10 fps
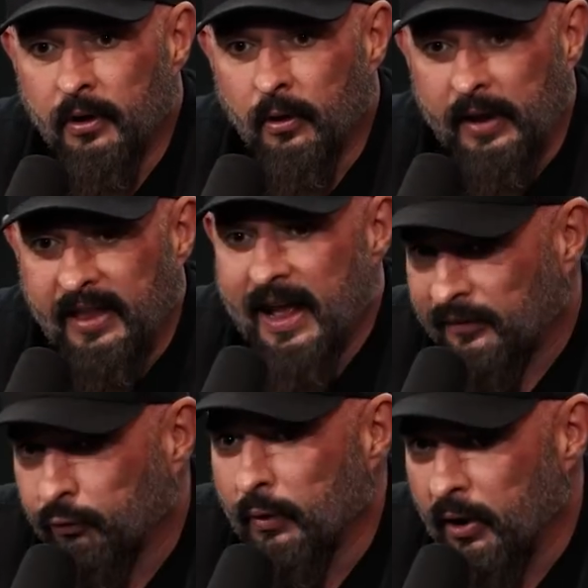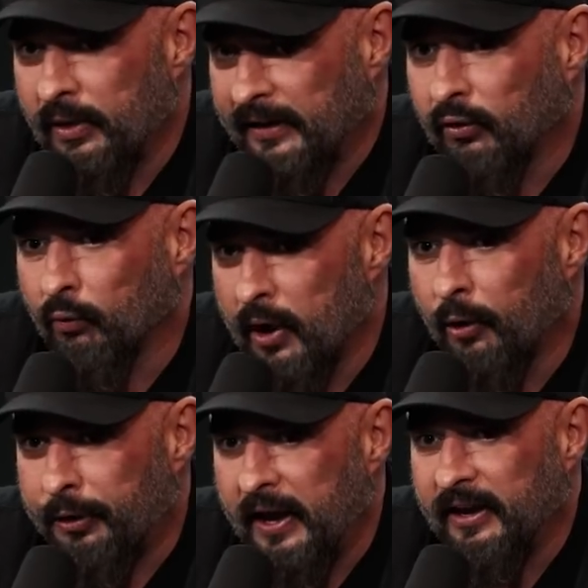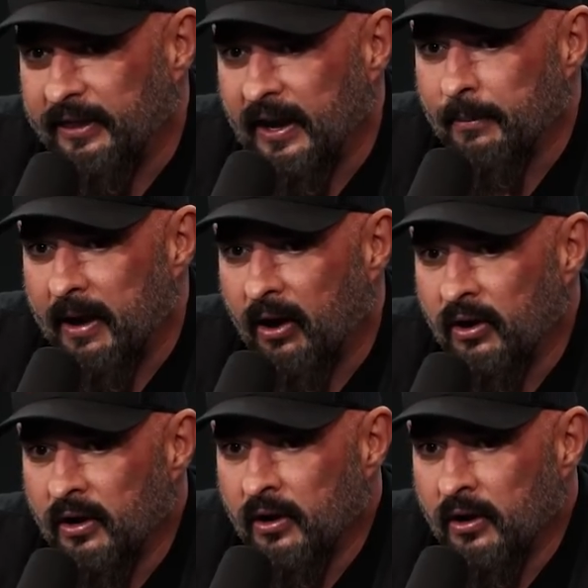Okay, that's real. That's a real thing to think about.